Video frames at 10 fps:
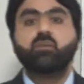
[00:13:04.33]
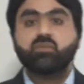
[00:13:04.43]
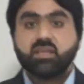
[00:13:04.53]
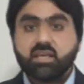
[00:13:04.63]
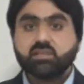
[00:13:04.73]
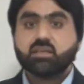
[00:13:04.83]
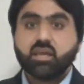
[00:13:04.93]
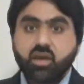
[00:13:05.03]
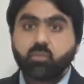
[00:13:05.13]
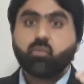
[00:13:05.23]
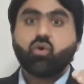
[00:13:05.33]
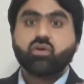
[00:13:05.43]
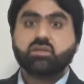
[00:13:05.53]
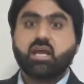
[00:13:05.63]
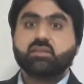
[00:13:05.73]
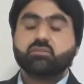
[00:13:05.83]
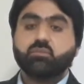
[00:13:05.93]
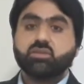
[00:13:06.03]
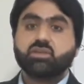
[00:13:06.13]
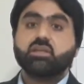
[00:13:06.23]
these airborne
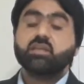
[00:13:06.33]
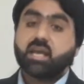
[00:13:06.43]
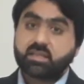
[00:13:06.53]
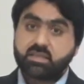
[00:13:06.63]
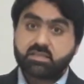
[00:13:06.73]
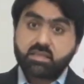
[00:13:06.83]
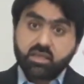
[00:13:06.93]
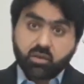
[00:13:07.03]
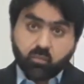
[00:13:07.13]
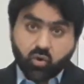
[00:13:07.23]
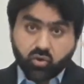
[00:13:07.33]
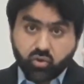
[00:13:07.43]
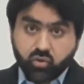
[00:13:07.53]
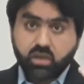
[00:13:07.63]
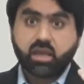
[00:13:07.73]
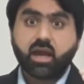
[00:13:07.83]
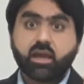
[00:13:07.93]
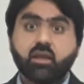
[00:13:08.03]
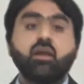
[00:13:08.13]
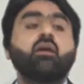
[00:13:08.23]
transmission, yeah, these airborne
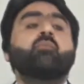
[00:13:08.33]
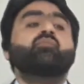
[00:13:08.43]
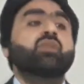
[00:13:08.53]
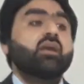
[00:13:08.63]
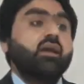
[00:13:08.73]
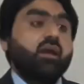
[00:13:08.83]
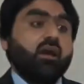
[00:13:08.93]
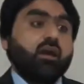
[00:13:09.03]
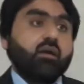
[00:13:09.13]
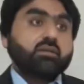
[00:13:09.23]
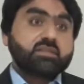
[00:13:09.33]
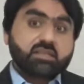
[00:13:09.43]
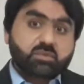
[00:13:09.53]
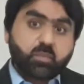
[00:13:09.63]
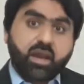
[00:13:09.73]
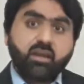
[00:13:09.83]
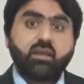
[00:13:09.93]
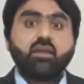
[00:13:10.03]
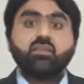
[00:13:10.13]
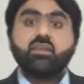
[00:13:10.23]
nuclei suspend
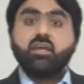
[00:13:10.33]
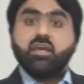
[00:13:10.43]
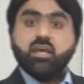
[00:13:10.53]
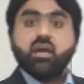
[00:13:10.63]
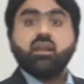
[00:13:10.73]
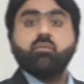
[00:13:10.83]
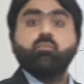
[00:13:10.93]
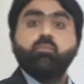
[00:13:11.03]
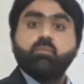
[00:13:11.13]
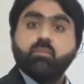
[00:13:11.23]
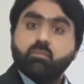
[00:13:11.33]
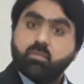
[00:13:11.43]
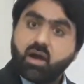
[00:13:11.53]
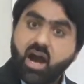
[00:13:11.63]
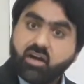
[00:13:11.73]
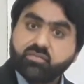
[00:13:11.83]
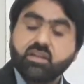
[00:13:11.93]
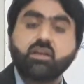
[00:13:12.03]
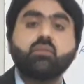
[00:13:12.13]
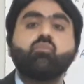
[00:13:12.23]
in the air
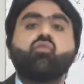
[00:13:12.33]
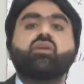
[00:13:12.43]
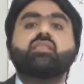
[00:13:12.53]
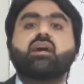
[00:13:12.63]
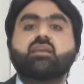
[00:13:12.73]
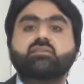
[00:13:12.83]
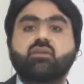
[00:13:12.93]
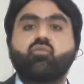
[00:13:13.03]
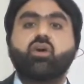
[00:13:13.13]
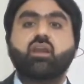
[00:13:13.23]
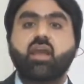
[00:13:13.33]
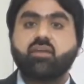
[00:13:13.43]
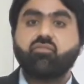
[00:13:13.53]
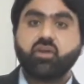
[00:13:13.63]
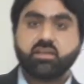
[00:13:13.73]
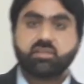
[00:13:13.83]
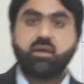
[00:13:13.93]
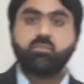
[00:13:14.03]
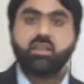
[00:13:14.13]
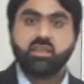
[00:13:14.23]
after removing the reservoir like for
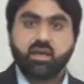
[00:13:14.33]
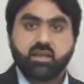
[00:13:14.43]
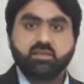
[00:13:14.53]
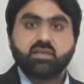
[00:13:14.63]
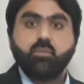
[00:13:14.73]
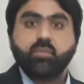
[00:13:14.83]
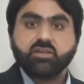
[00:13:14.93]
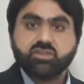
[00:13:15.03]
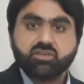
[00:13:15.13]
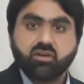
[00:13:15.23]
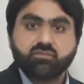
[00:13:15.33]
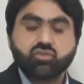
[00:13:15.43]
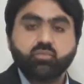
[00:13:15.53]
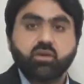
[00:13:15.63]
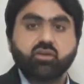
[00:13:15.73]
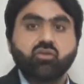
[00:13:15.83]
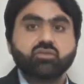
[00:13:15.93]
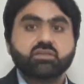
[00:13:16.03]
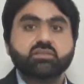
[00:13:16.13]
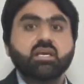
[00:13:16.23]
example there is a patient of
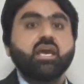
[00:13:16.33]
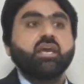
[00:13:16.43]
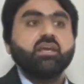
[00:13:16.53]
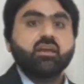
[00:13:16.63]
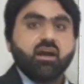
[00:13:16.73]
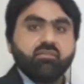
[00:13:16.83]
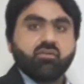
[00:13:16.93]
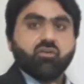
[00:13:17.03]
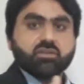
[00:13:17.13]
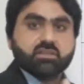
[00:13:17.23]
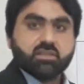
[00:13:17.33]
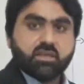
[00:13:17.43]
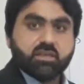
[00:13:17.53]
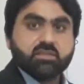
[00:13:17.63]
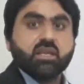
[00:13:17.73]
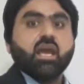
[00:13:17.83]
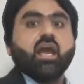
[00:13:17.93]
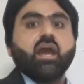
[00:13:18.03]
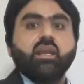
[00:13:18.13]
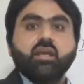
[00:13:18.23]
tuberculosis he cough or sneeze
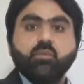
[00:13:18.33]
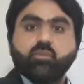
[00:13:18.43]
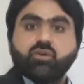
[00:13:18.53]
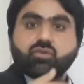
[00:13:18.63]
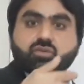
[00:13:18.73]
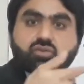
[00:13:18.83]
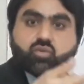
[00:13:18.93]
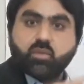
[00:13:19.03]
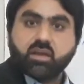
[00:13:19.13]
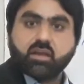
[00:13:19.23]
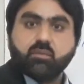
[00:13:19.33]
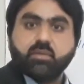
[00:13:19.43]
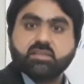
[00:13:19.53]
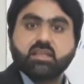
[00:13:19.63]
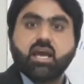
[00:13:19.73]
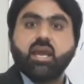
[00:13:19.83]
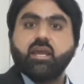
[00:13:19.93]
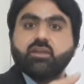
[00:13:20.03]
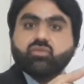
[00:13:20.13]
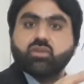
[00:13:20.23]
and he produce tubercle bacilli
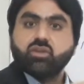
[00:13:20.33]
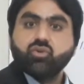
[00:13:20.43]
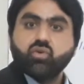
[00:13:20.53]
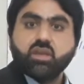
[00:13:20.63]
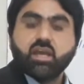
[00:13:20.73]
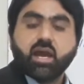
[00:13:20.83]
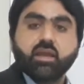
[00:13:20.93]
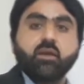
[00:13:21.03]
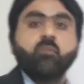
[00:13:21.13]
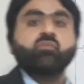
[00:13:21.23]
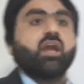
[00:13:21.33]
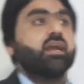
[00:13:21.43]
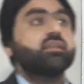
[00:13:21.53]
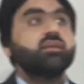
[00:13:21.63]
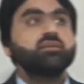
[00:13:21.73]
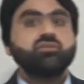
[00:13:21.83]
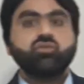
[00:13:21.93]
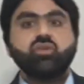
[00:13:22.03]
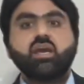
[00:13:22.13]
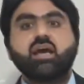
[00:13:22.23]
into the nuclei and these
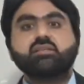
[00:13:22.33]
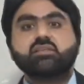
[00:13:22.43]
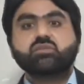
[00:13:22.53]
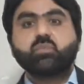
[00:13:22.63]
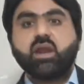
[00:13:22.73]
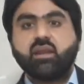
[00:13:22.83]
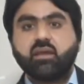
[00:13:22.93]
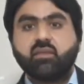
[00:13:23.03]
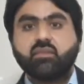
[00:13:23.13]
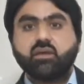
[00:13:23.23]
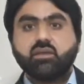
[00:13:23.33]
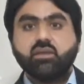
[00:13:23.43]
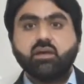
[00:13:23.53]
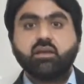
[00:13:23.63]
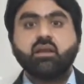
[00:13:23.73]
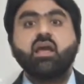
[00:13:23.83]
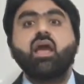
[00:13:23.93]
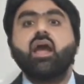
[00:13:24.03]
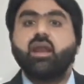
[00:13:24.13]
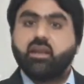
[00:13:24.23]
nuclei suspend in the ear
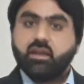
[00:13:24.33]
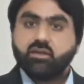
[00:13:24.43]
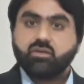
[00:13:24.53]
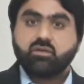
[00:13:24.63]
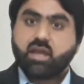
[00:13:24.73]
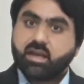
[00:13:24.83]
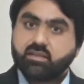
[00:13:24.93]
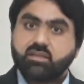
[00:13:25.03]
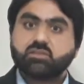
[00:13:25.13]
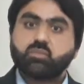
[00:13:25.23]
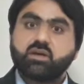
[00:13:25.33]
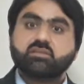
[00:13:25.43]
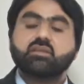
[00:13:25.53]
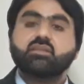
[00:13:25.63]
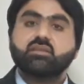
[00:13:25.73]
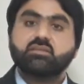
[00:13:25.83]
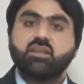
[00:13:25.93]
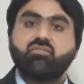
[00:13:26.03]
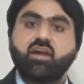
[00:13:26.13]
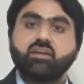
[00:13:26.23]
and it and this person this
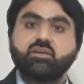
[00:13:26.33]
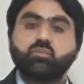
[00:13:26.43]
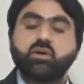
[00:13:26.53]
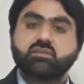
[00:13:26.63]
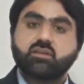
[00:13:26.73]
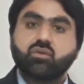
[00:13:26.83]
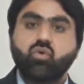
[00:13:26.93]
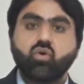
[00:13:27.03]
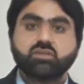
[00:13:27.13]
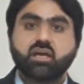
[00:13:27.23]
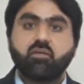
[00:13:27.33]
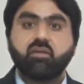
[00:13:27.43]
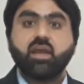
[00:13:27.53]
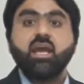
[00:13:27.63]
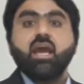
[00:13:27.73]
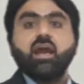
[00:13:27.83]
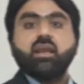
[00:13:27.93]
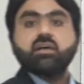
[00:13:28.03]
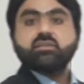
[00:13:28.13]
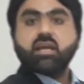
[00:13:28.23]
infected person goes away and
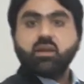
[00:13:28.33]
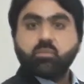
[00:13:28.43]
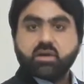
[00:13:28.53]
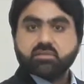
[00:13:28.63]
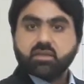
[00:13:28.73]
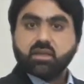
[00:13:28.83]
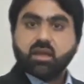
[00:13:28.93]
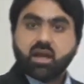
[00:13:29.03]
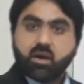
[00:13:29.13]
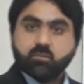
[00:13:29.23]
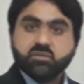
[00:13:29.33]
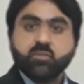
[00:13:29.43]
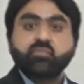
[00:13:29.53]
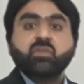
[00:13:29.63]
a second person comes